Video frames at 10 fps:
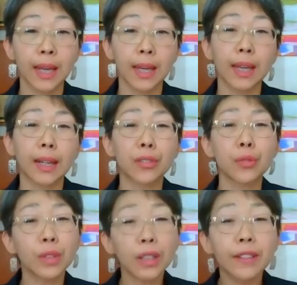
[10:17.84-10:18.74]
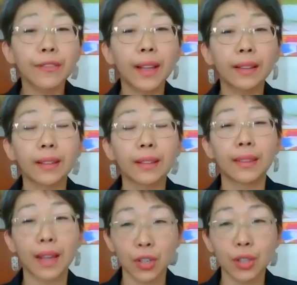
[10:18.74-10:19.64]
And I strongly felt that the
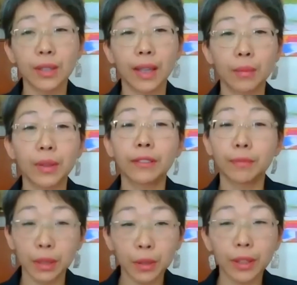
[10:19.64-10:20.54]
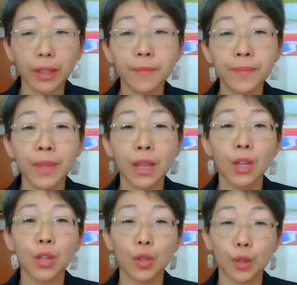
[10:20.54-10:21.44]
National Library of Mongolia
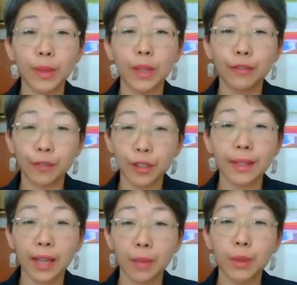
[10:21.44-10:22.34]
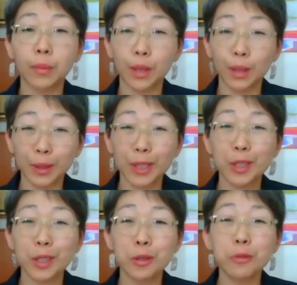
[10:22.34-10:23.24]
should be the first library in Mongolia
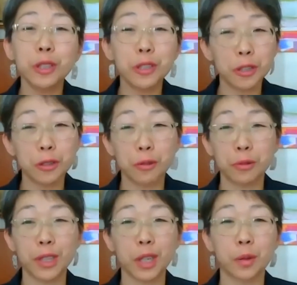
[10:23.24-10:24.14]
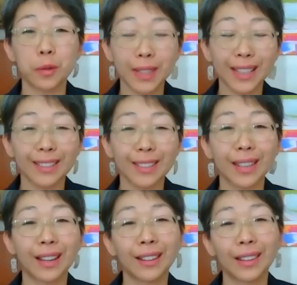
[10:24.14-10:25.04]
to introduce the
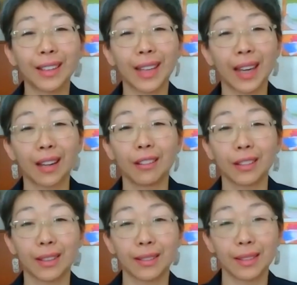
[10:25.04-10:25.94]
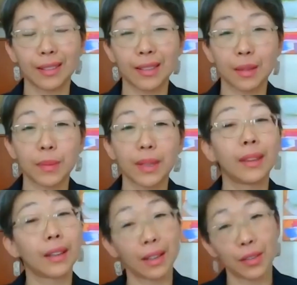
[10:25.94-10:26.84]
OCLC online cataloging system
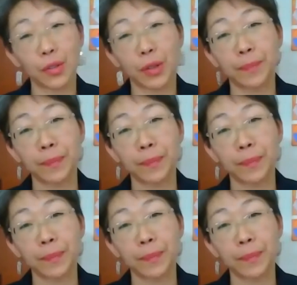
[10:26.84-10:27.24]
in the country.